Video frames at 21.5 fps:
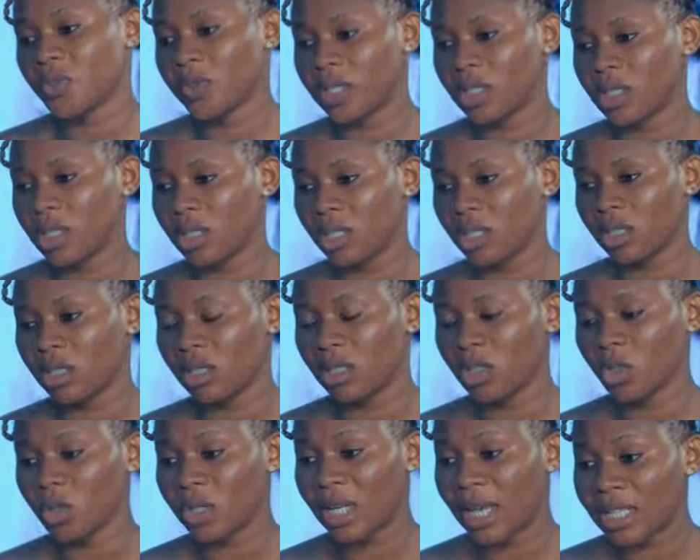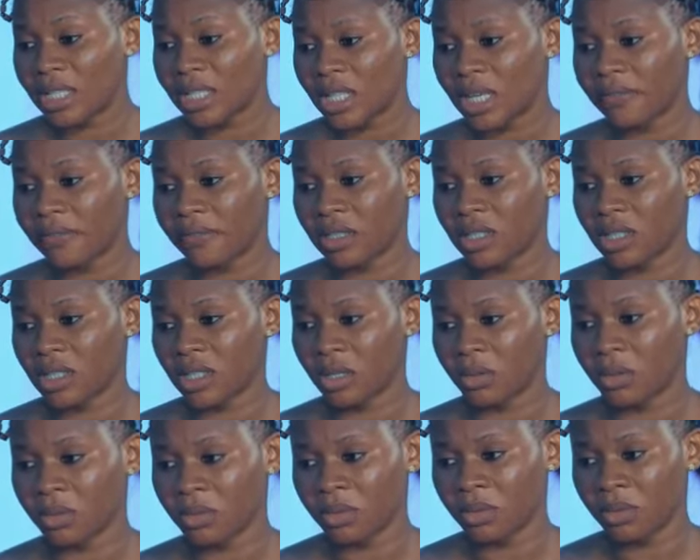is ready. Should I serve it
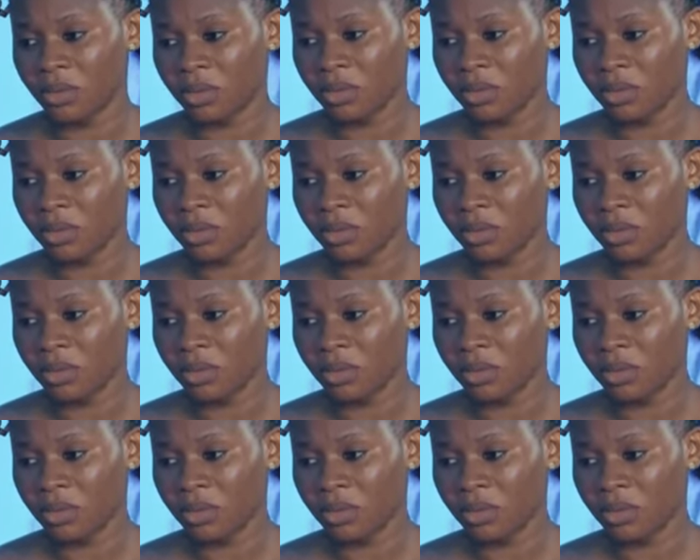now?